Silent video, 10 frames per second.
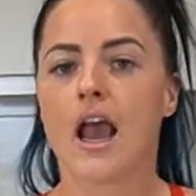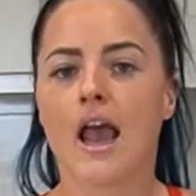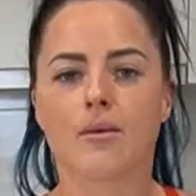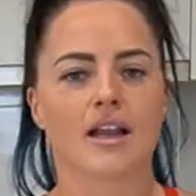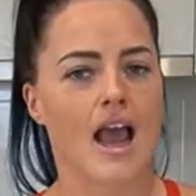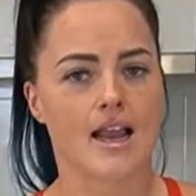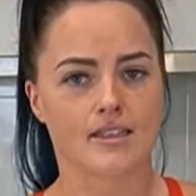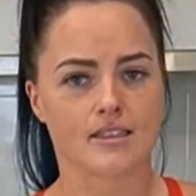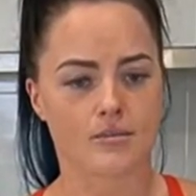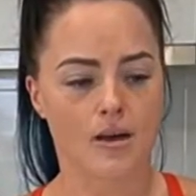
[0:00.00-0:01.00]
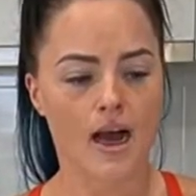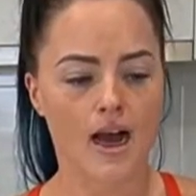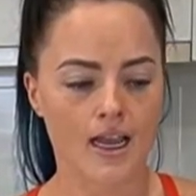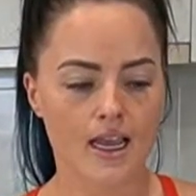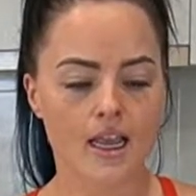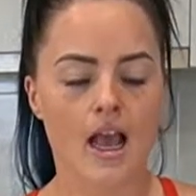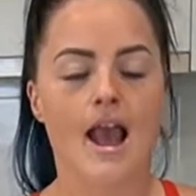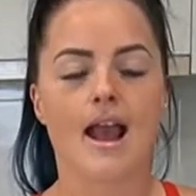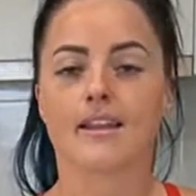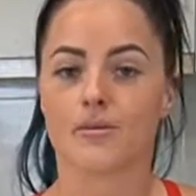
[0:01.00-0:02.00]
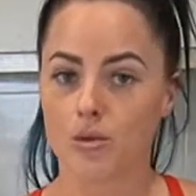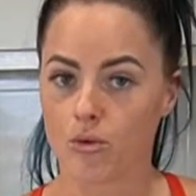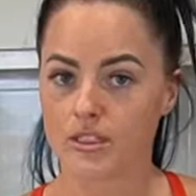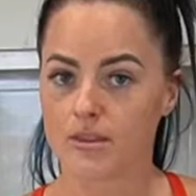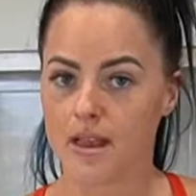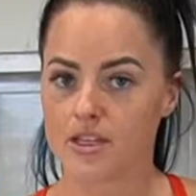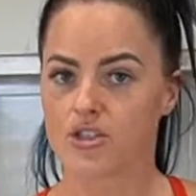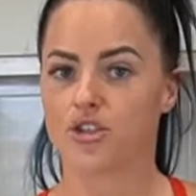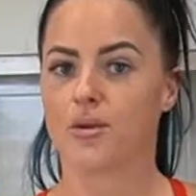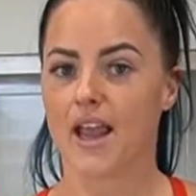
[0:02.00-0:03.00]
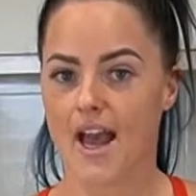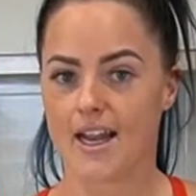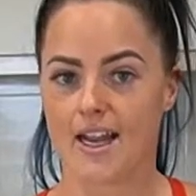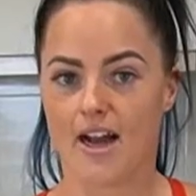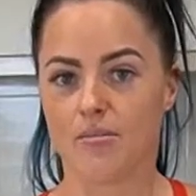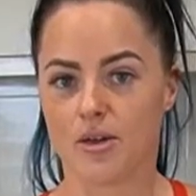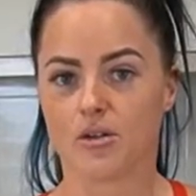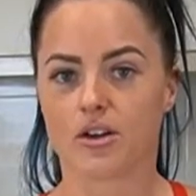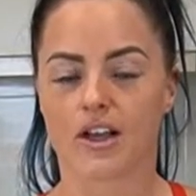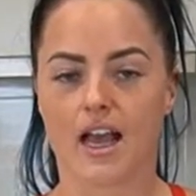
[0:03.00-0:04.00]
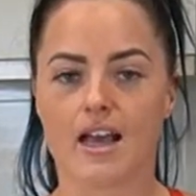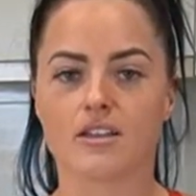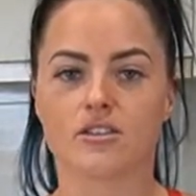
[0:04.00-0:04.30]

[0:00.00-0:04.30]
and we can add in some honey, and then we want to make sure we add in our milk, okay?